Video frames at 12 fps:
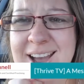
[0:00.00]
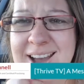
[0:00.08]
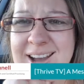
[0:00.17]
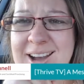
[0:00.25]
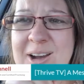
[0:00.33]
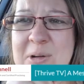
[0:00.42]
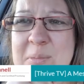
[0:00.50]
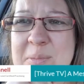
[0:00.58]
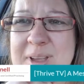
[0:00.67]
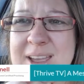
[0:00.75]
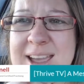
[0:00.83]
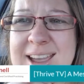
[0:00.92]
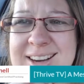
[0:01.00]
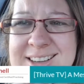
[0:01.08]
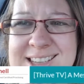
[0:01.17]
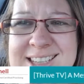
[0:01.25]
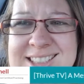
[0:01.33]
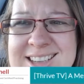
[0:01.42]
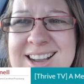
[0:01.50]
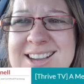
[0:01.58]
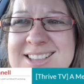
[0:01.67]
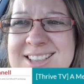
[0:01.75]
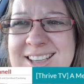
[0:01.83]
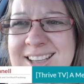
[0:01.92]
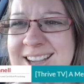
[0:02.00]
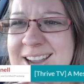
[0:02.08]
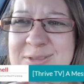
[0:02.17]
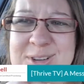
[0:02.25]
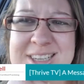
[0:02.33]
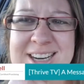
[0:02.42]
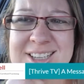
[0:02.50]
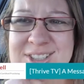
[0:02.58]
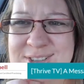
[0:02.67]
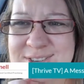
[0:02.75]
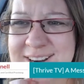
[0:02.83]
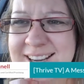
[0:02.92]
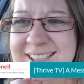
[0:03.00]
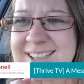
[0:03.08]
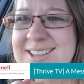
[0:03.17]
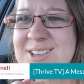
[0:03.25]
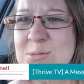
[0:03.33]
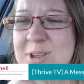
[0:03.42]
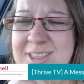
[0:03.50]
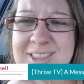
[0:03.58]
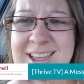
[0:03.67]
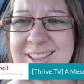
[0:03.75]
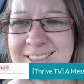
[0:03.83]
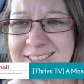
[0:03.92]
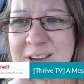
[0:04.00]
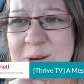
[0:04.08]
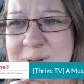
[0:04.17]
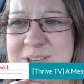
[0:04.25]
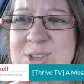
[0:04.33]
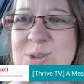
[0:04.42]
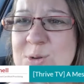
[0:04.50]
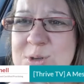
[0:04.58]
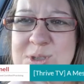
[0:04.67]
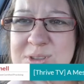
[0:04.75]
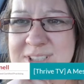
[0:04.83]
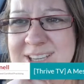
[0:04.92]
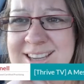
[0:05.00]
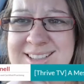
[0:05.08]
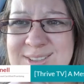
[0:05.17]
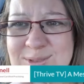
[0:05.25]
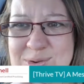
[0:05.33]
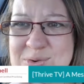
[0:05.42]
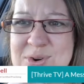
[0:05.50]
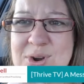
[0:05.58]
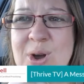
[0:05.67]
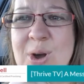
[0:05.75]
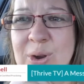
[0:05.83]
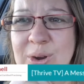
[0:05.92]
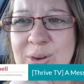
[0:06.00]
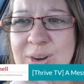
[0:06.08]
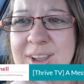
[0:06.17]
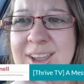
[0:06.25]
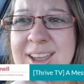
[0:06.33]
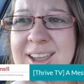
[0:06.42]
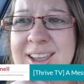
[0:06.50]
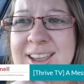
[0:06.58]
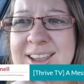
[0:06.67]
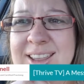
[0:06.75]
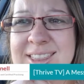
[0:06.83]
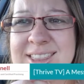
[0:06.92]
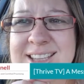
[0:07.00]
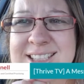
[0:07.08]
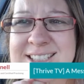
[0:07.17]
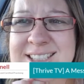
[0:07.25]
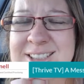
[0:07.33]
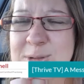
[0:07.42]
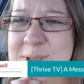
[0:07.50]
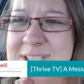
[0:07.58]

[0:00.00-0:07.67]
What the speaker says: and it's asking everyday Australians whether they think we should, yes or no. This is a